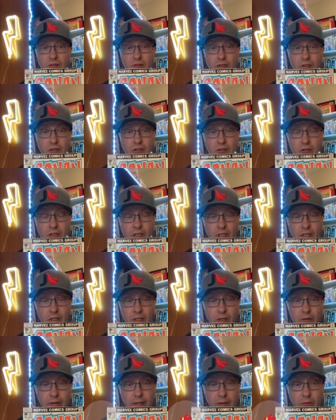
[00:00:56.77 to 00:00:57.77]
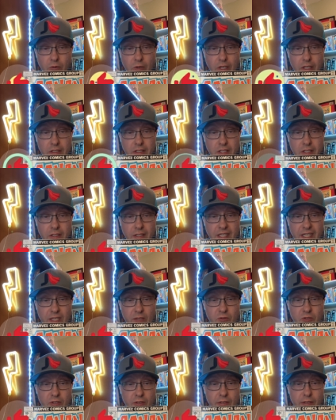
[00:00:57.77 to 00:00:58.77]
they're they want to
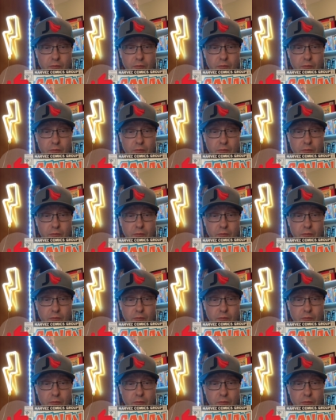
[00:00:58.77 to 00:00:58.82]
capture